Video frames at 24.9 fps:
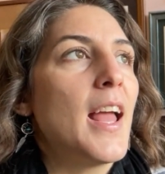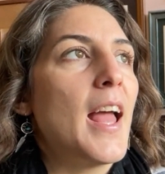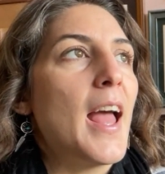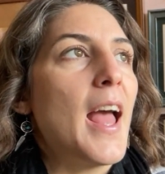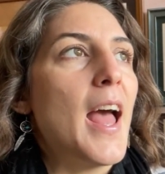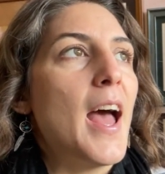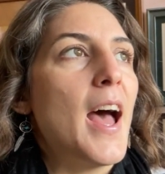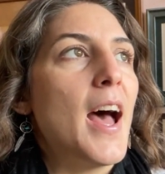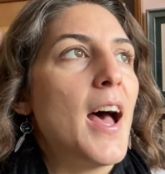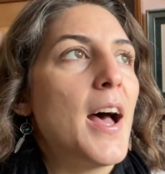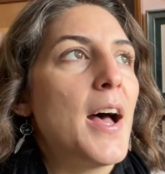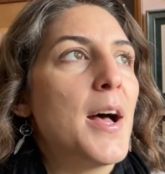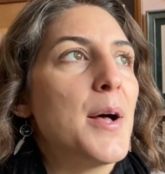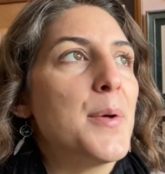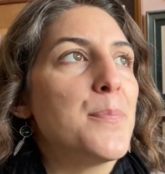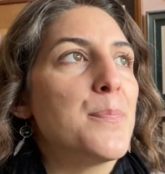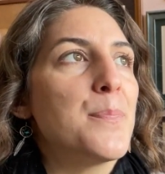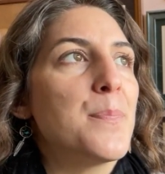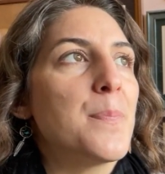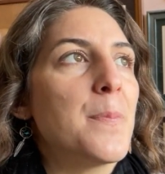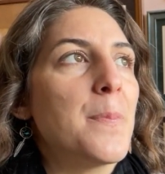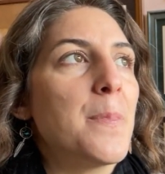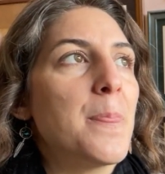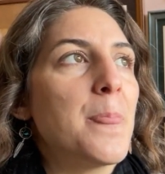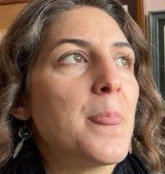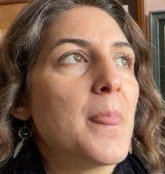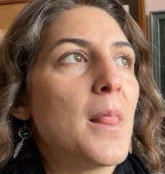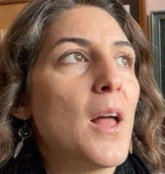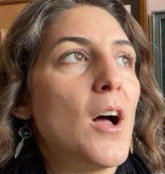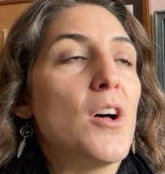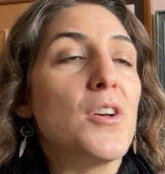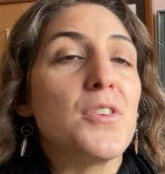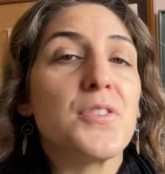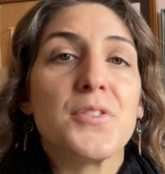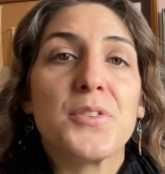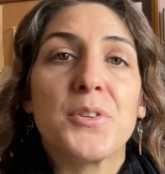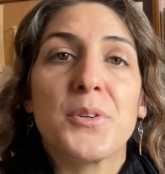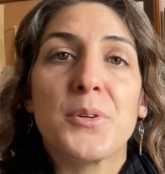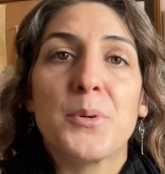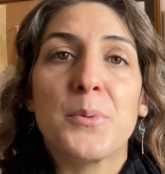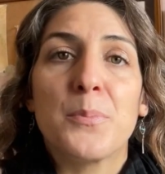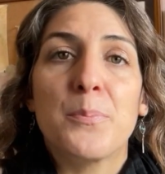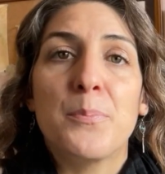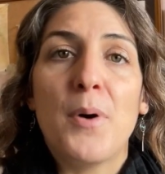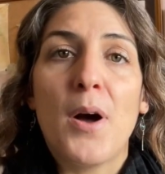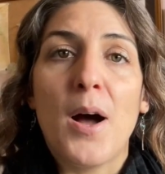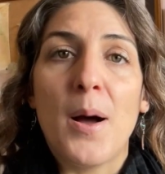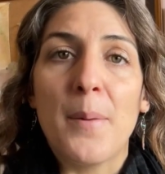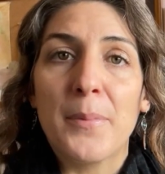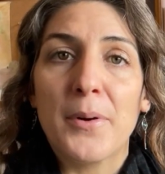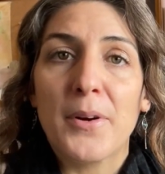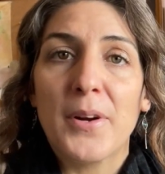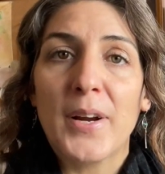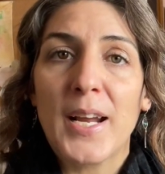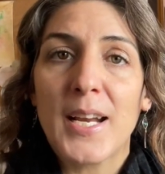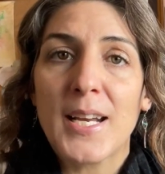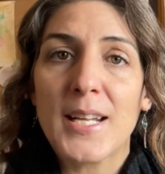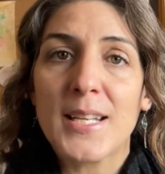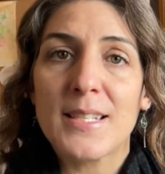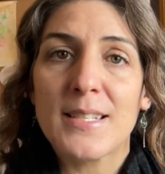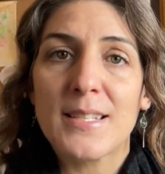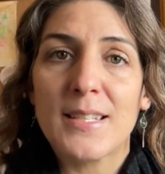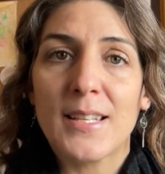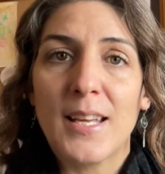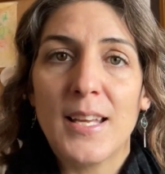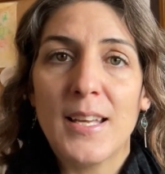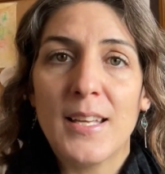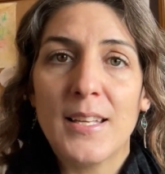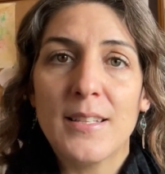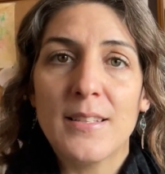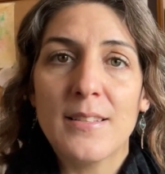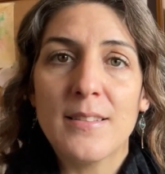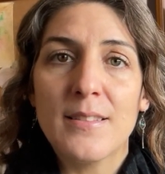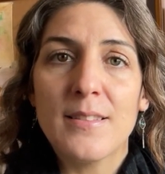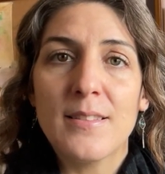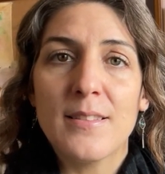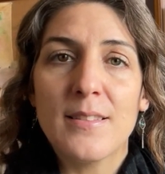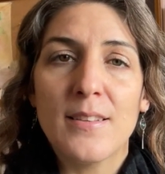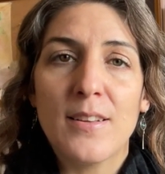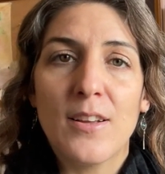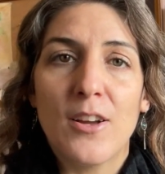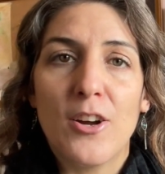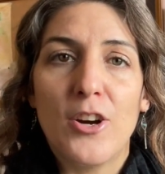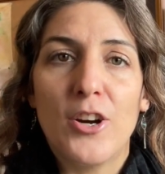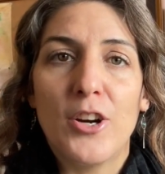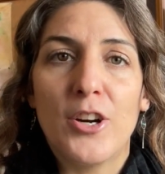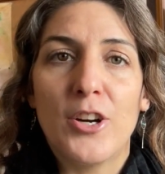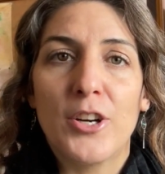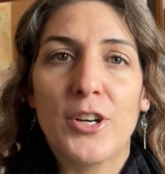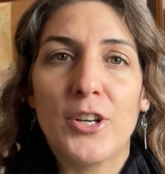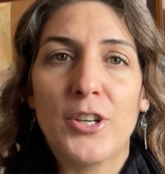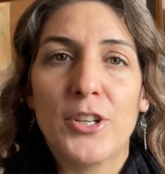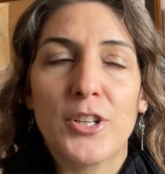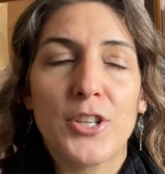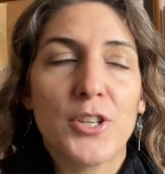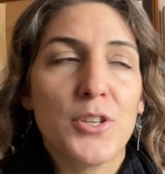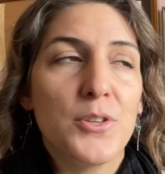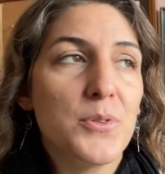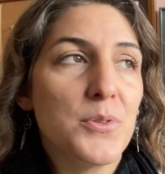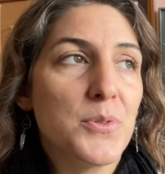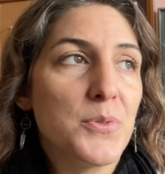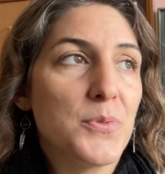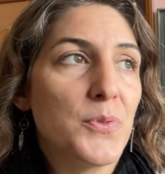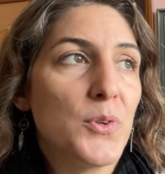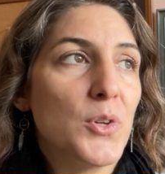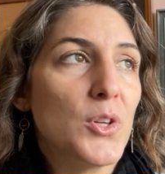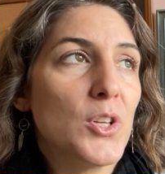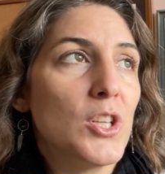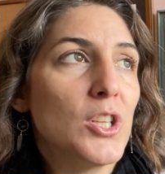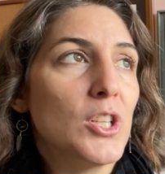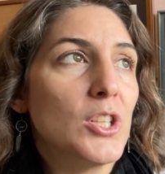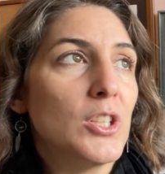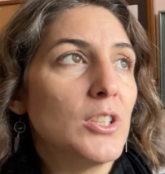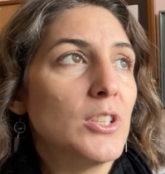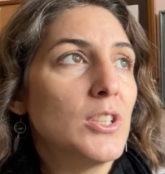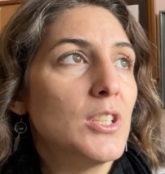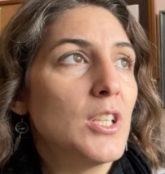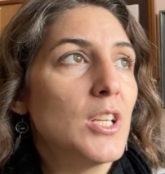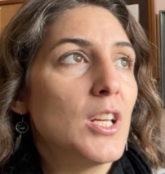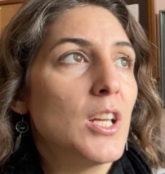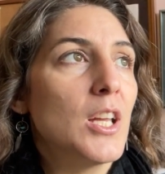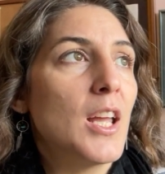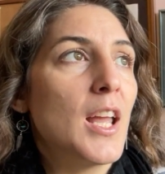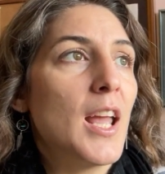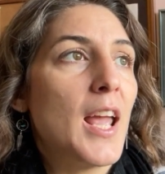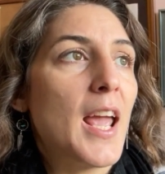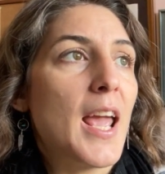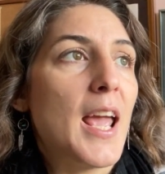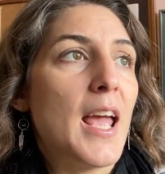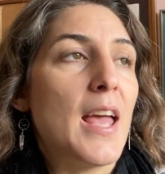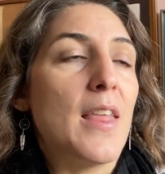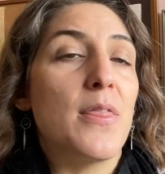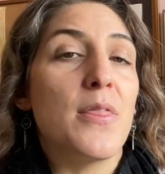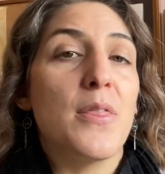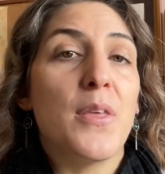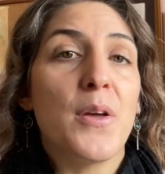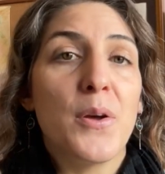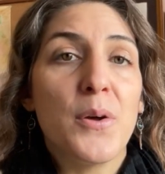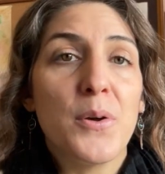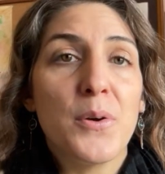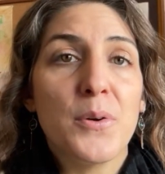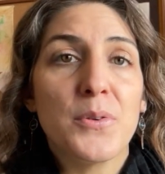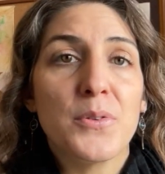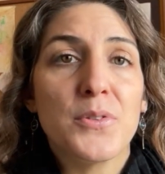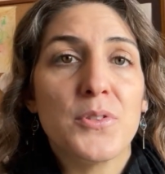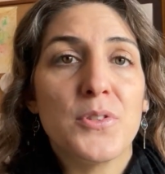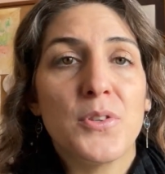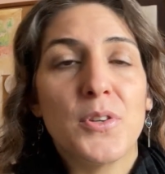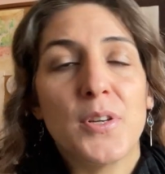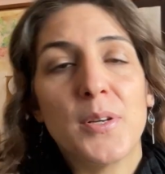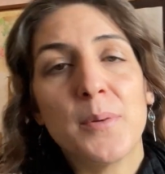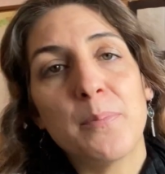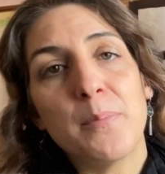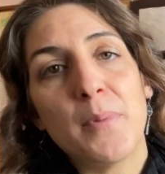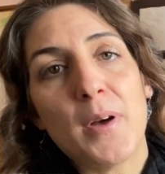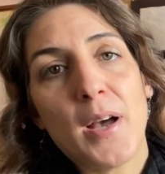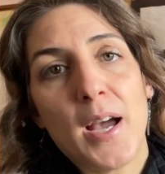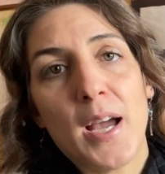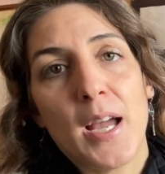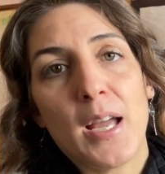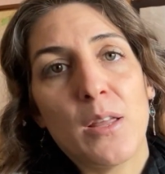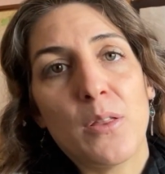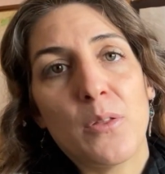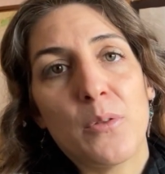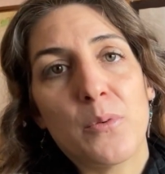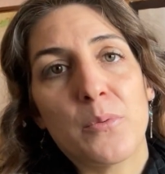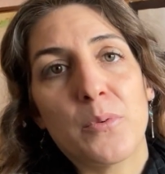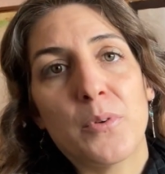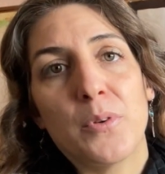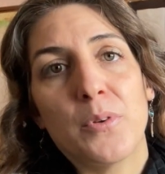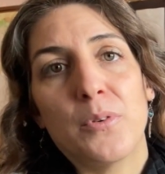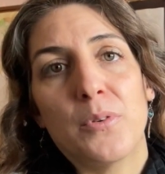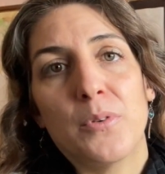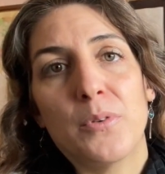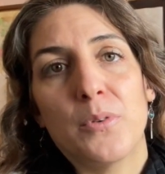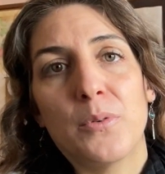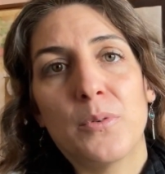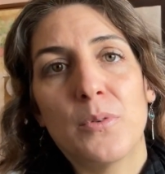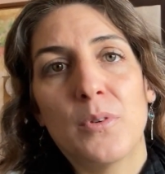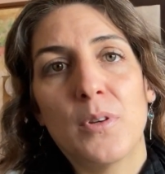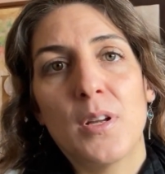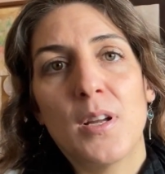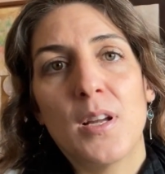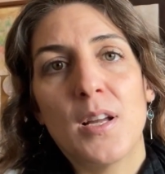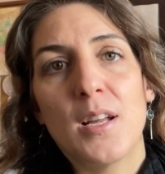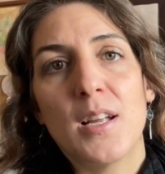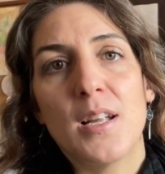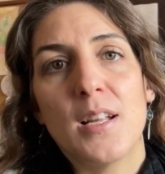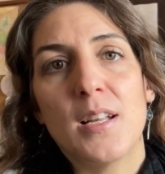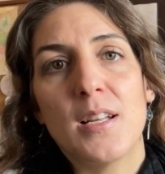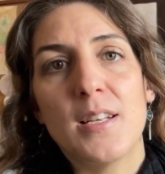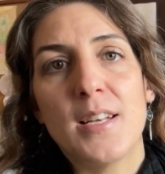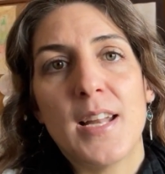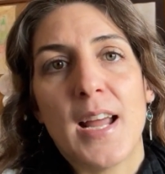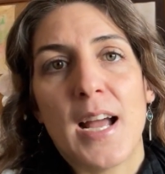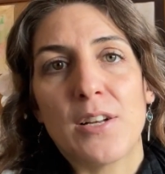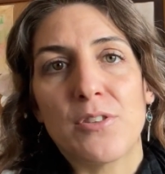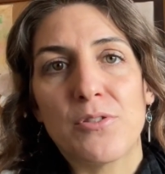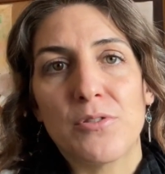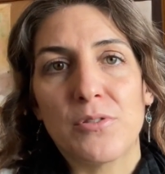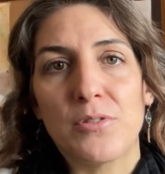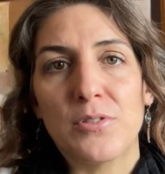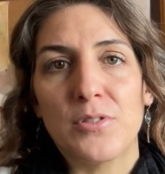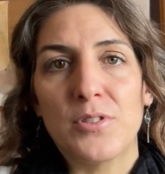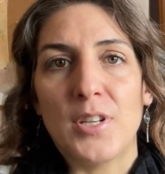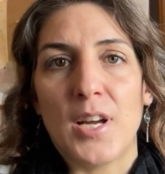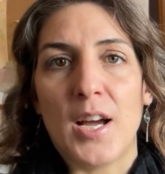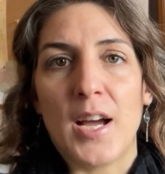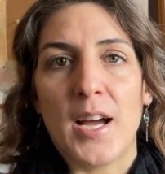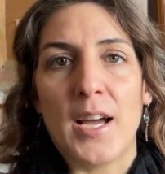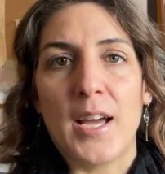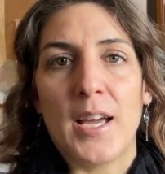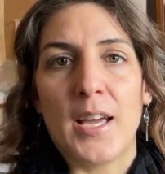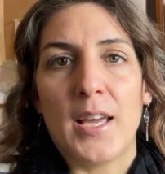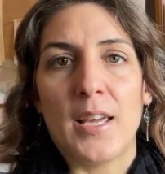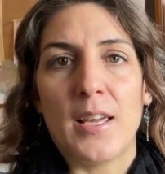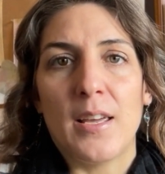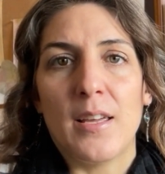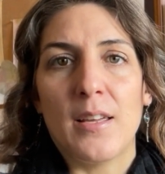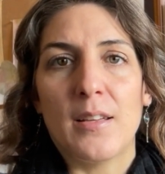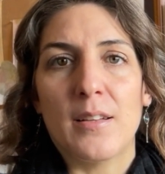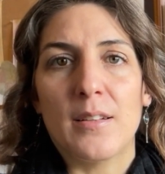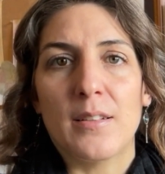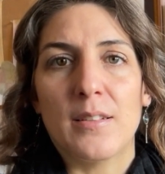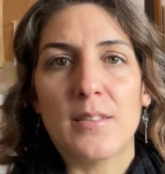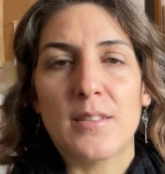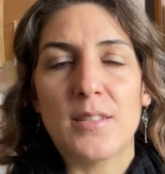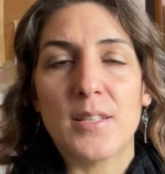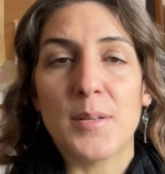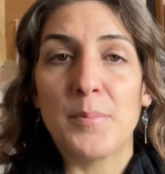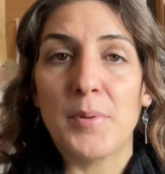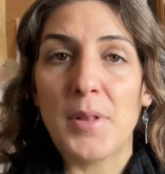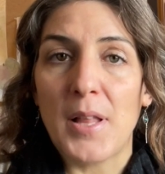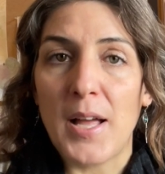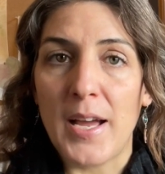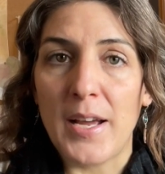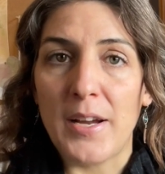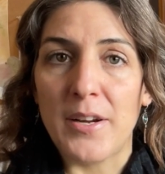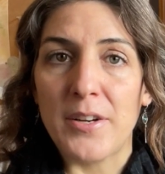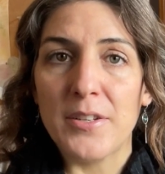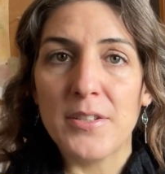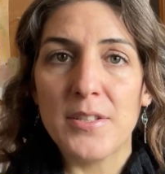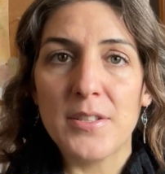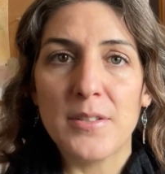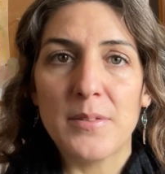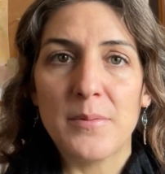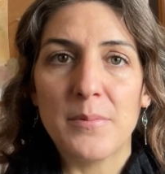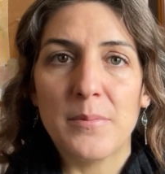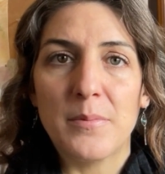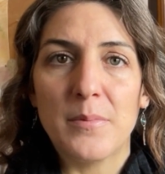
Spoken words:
Also, pomegranate skins are useful, and those you can buy through natural dye suppliers.